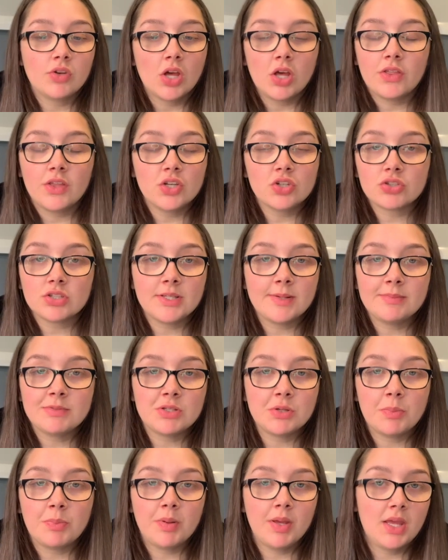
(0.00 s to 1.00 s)
they just seem
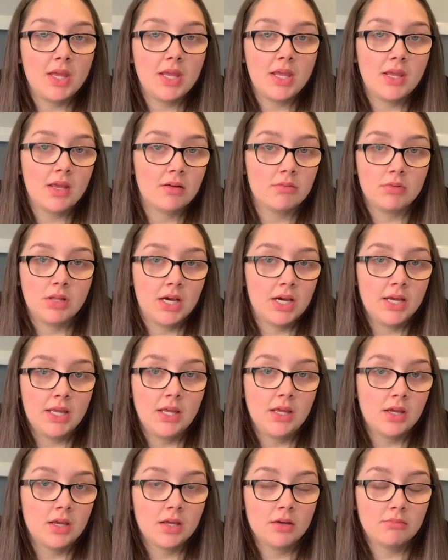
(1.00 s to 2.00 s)
to be
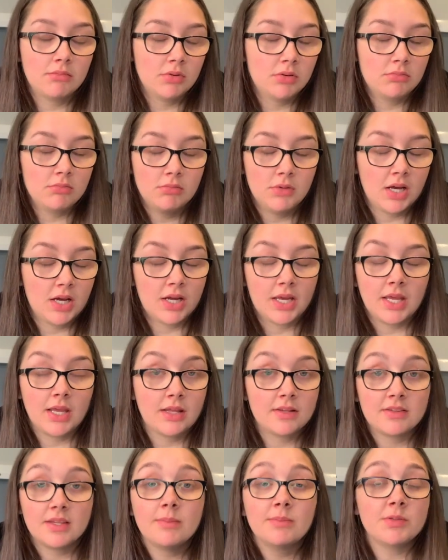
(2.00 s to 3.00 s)
like, I
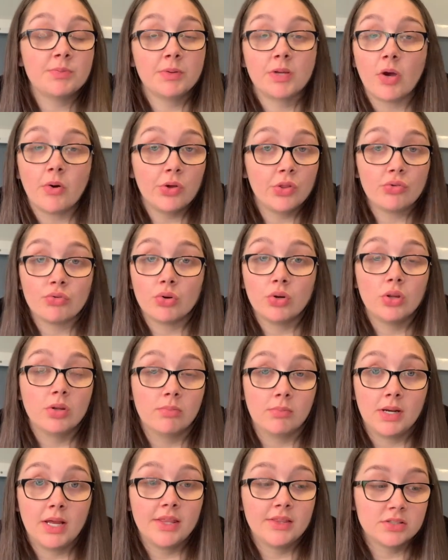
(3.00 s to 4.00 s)
seem to be going through
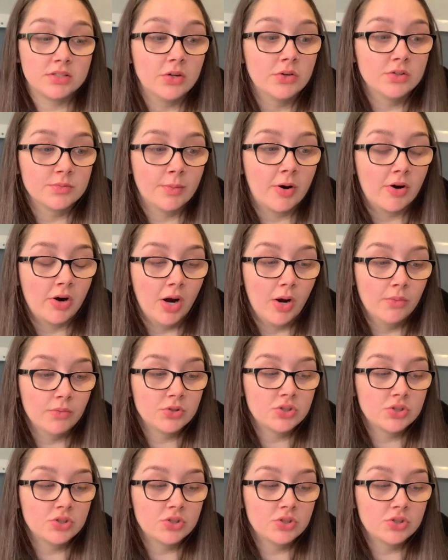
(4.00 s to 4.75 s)
them like there's no tomorrow.